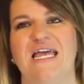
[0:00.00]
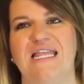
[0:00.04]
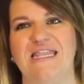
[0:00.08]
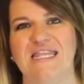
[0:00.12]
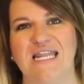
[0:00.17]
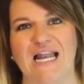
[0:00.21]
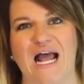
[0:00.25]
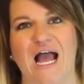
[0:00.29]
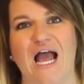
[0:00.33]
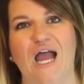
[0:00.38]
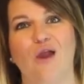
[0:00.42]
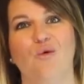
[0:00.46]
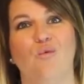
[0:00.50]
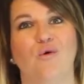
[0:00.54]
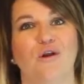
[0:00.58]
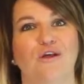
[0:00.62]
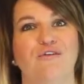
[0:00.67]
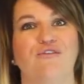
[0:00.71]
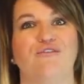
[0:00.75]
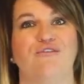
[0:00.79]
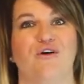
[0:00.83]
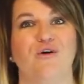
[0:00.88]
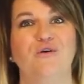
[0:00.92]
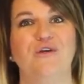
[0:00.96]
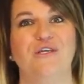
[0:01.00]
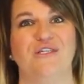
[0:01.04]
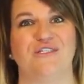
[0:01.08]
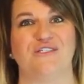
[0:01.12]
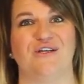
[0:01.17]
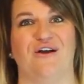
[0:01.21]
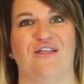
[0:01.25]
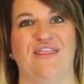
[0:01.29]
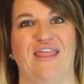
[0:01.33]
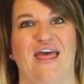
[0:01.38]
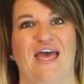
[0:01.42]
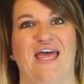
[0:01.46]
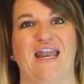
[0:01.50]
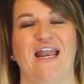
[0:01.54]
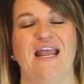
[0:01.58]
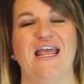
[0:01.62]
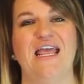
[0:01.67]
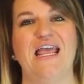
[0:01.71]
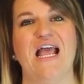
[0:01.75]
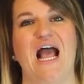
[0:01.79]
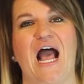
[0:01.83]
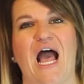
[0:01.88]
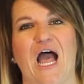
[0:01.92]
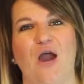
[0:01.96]
then I want to focus on that.
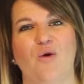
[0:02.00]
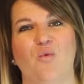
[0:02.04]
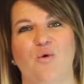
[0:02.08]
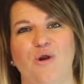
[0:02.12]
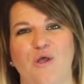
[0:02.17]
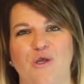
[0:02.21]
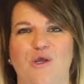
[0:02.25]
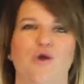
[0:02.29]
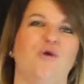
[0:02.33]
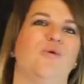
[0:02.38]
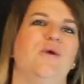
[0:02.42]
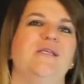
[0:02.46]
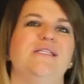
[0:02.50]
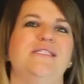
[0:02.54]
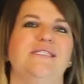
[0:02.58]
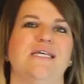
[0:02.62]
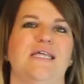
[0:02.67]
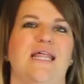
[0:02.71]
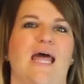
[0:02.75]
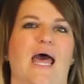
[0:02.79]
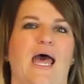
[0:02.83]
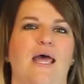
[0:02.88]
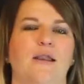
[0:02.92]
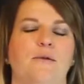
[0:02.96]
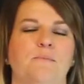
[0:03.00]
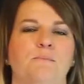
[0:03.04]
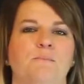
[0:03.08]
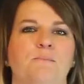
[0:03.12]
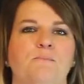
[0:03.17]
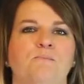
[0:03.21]
I want to go into that.